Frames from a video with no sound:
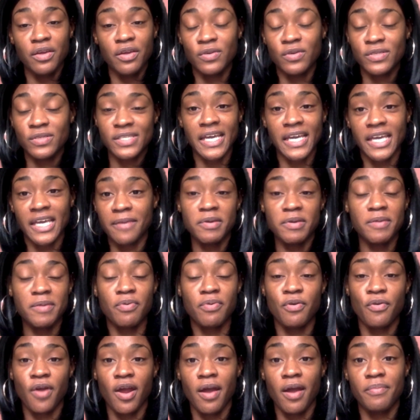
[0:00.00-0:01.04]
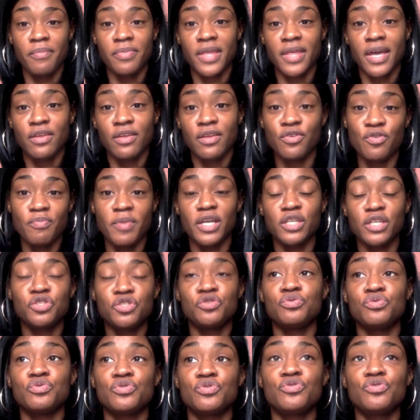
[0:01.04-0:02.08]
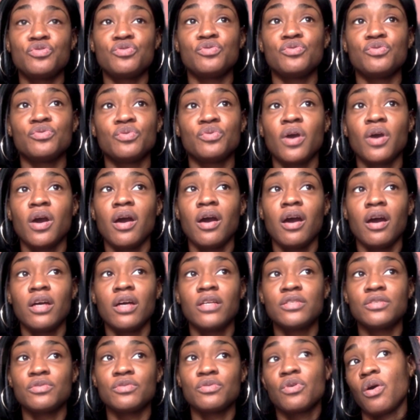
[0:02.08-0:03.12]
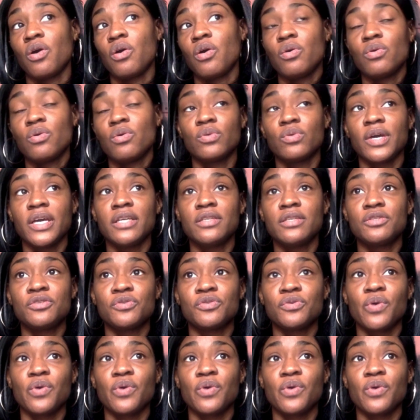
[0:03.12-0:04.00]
Psych NP program that you may choose to go into.